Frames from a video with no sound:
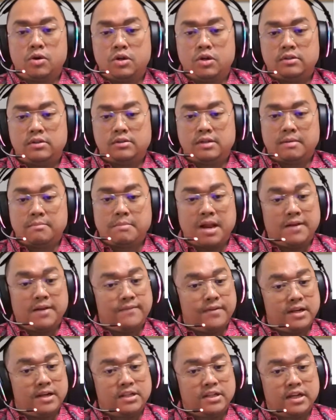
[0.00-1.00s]
So
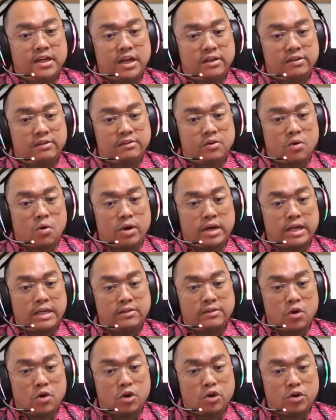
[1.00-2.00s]
some malfunction
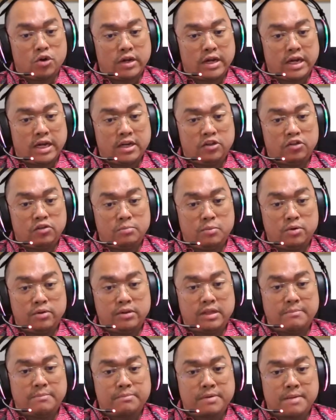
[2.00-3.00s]
has or is
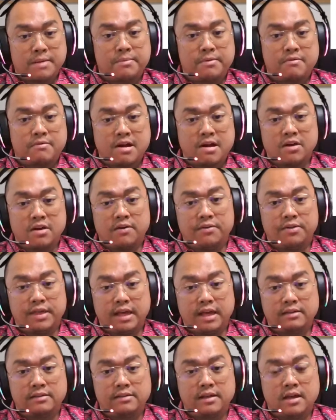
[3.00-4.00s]
occurring in the smooth and
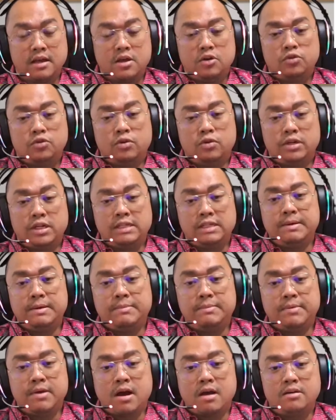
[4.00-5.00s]
proper running of things.
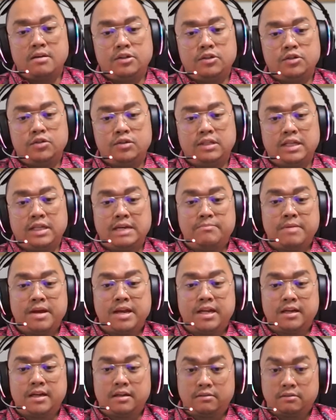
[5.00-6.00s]
So this may be
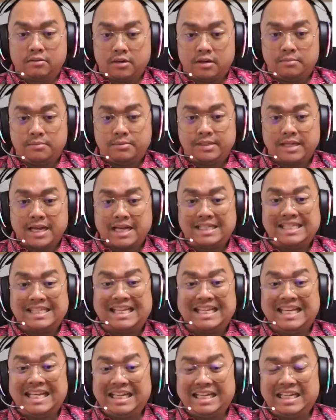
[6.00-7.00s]
understood in medical
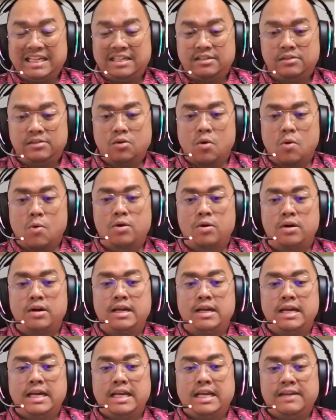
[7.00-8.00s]
terms as
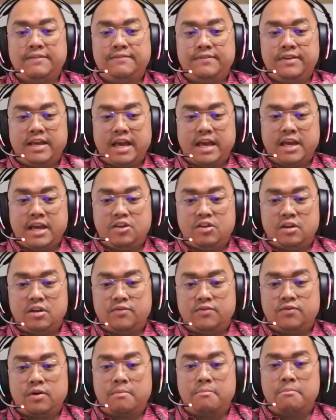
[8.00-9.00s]
illness or
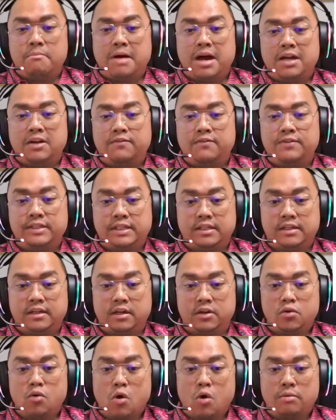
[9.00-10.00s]
deviation from
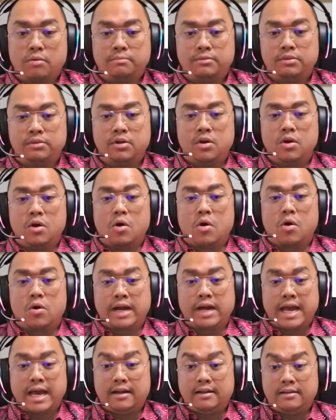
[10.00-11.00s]
biophysical
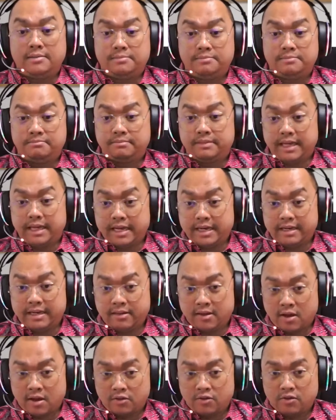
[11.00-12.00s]
norms, or else
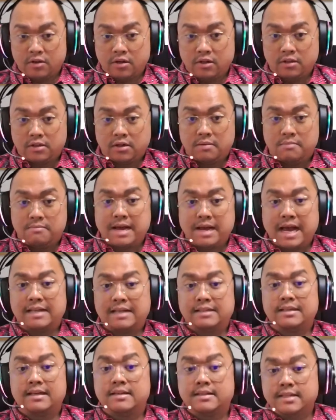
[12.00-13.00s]
in
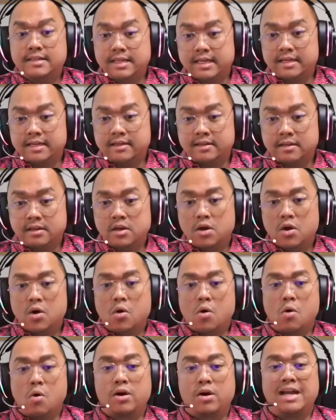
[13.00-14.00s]
theological terms as
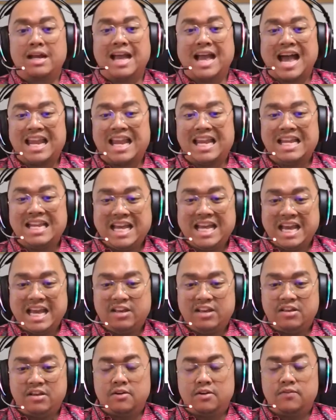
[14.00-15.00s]
sin or
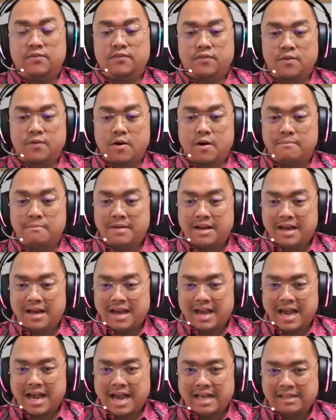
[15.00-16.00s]
alienation
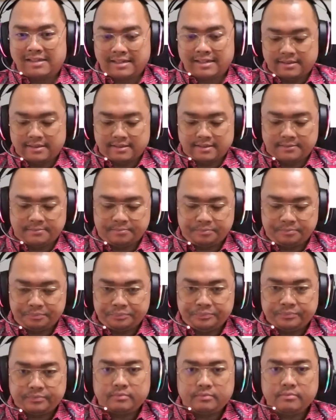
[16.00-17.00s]
from
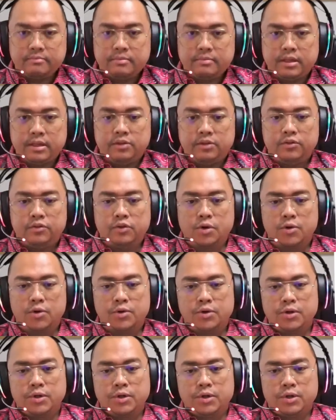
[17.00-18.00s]
essence.
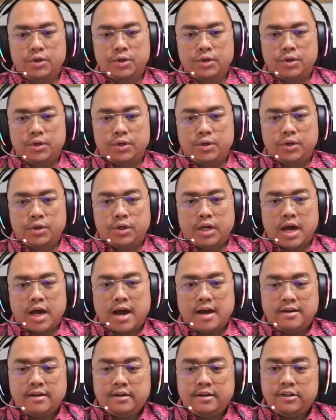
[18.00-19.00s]
So,
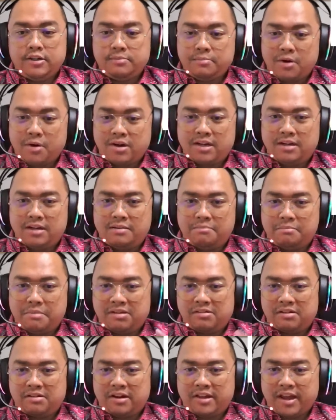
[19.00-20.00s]
under this
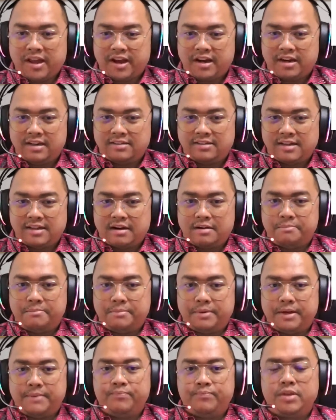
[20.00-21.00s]
model, pastoral
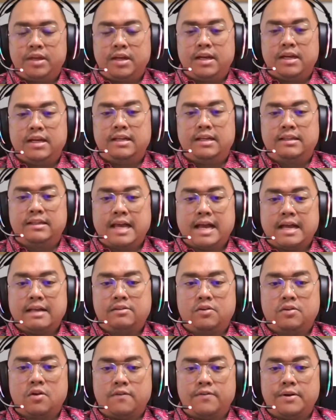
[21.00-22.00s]
care as therapy,
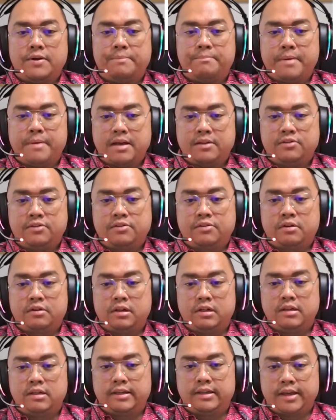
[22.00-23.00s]
the task of the
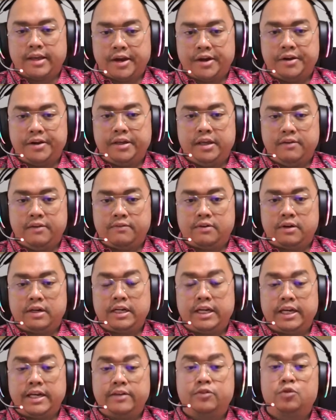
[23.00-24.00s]
pastoral
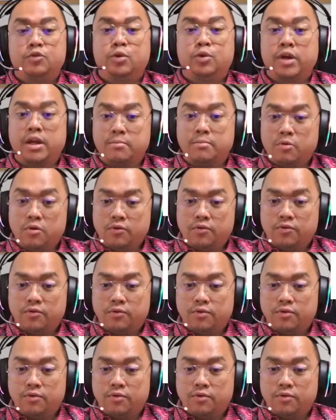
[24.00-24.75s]
caregiver is